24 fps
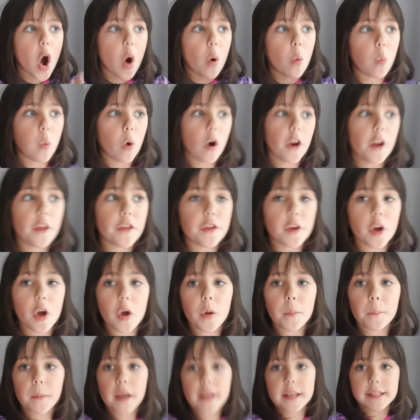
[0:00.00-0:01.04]
One of
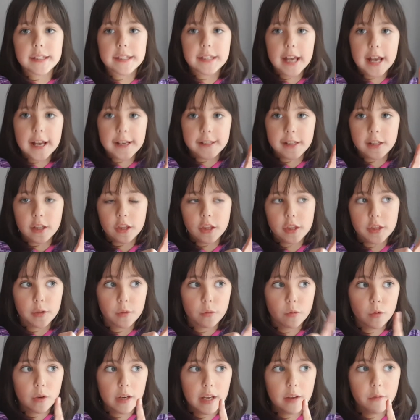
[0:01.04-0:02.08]
them says
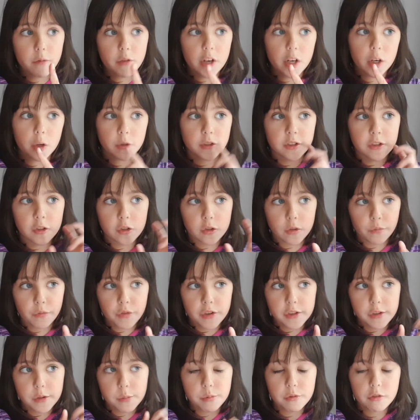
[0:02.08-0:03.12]
three videos and
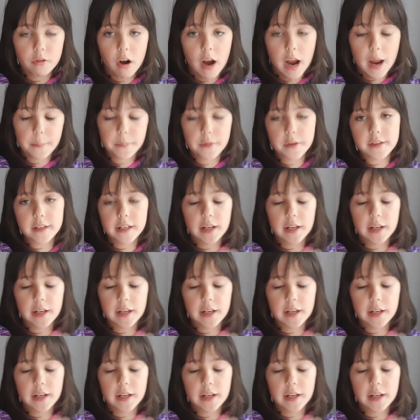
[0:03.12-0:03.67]
something subscribers.